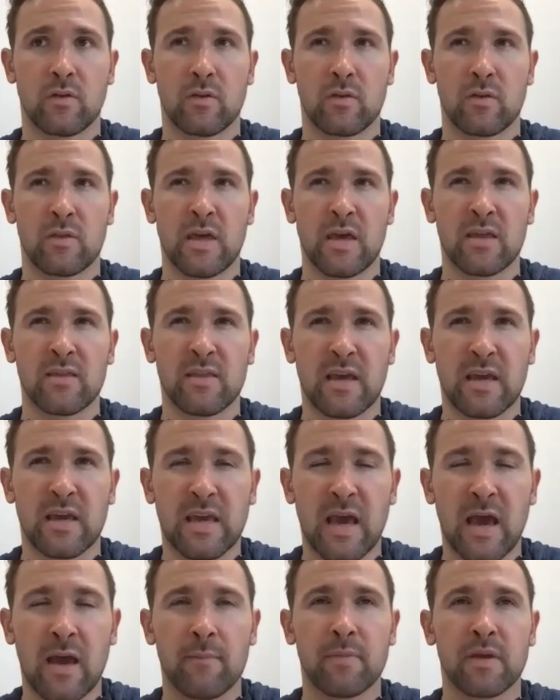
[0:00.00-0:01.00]
there
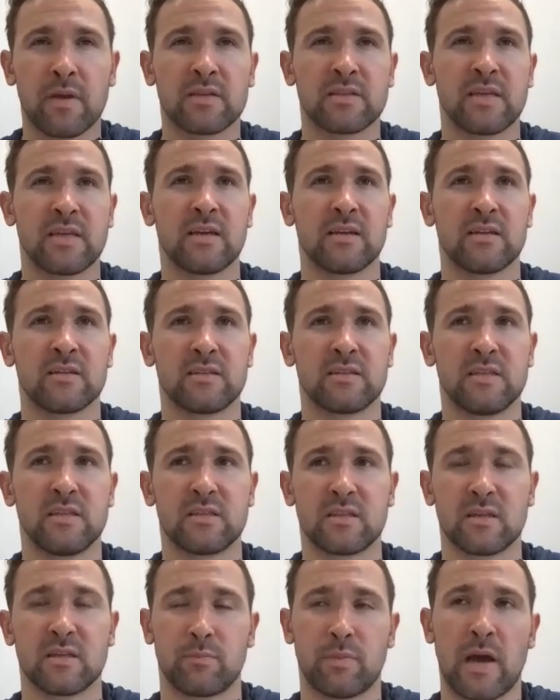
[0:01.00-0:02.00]
can be a tendency
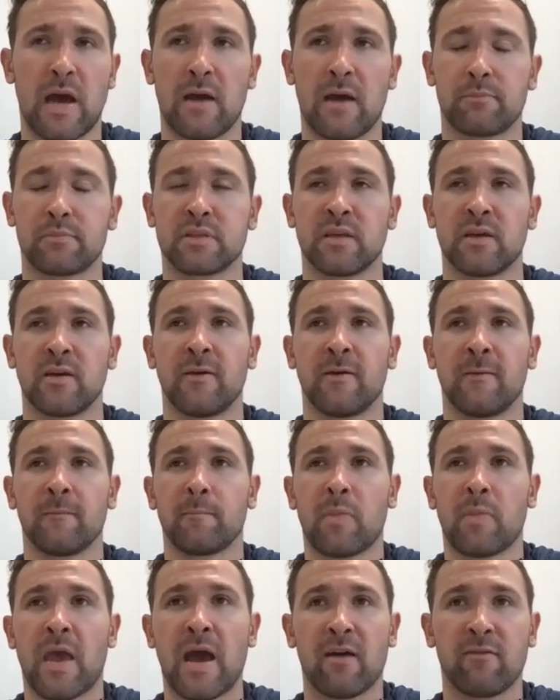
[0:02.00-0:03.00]
to perhaps
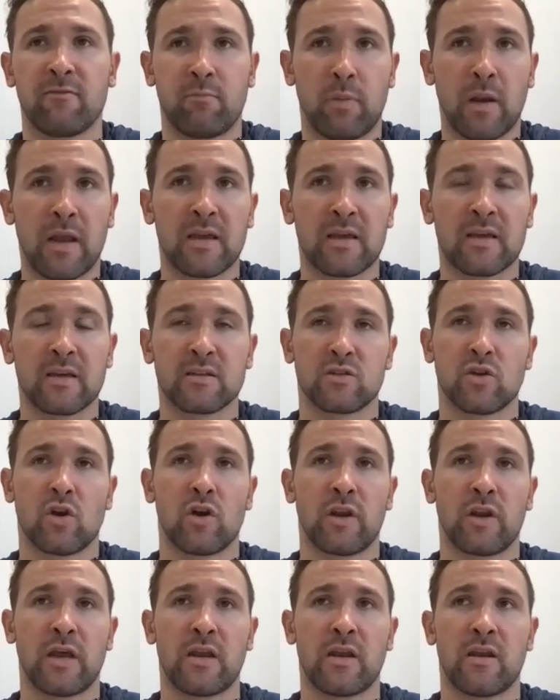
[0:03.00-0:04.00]
have blinkers
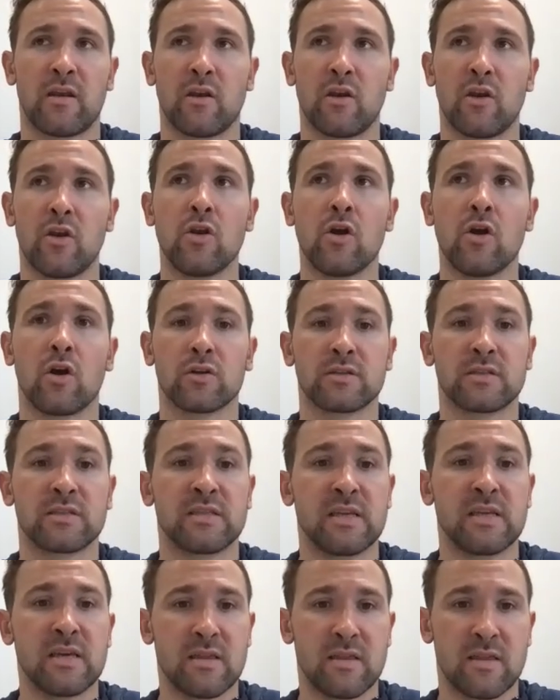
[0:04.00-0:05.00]
on and not
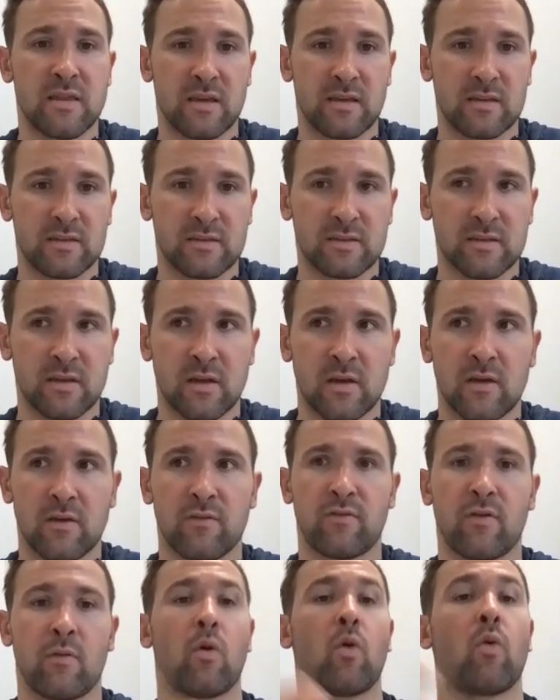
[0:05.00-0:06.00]
see things
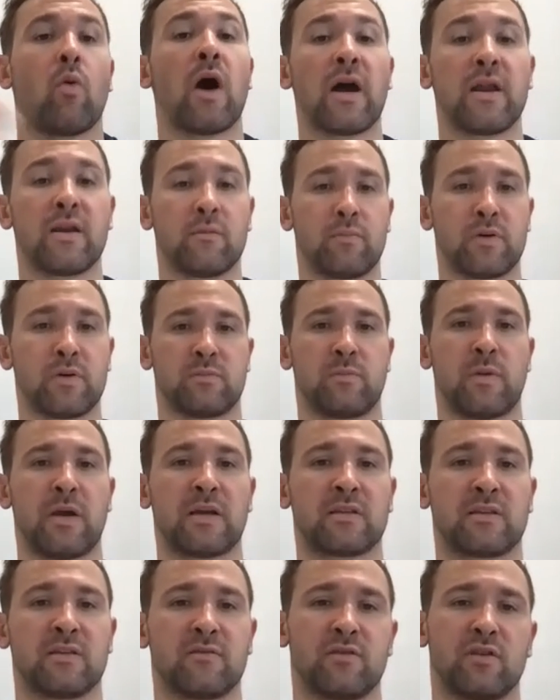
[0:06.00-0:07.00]
from a wider
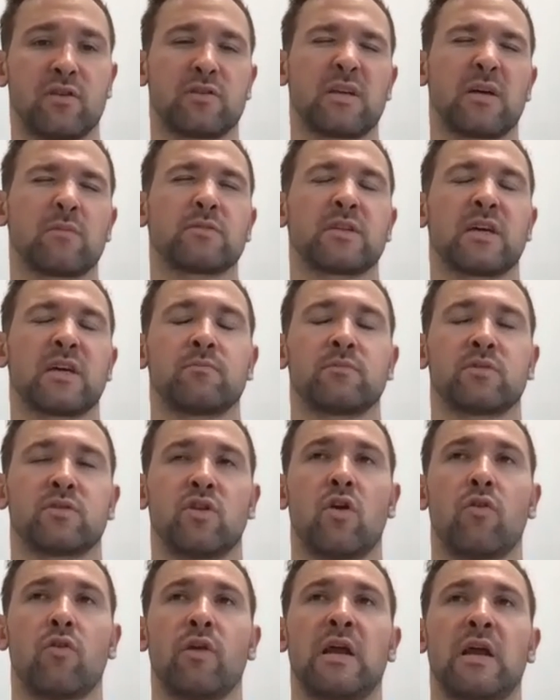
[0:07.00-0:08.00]
perspective. So sometimes
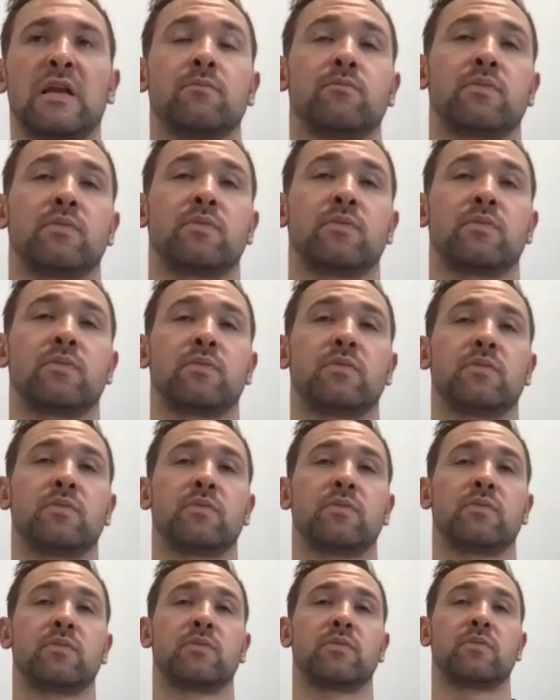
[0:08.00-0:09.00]
not really being
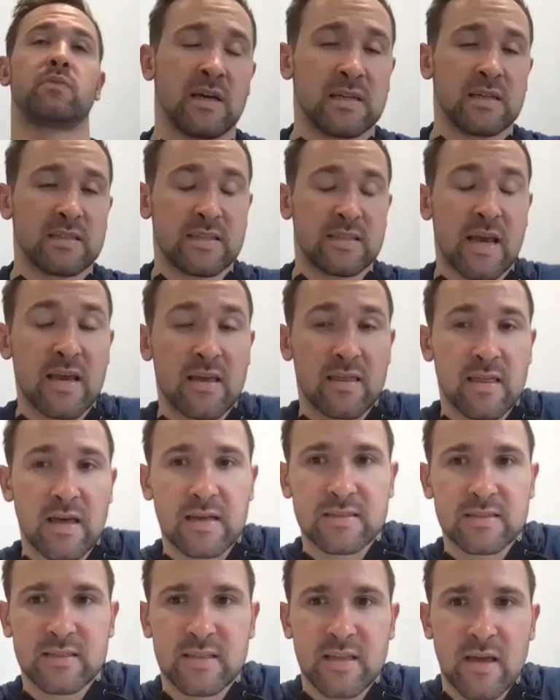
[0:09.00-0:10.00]
able to
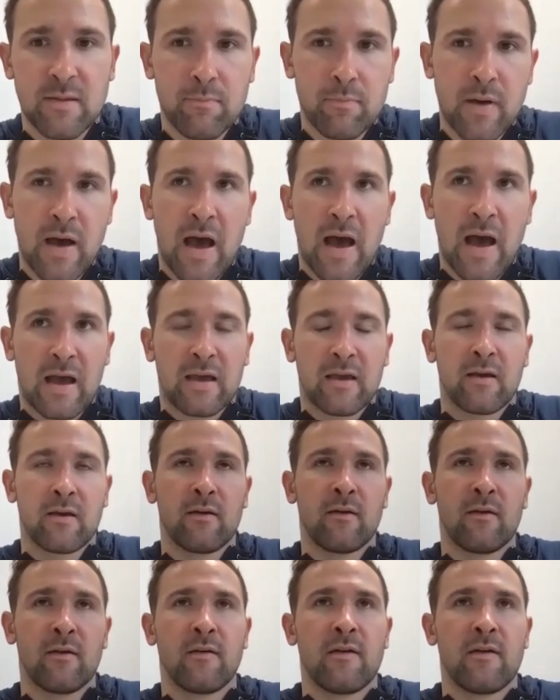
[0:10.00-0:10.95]
take that step back.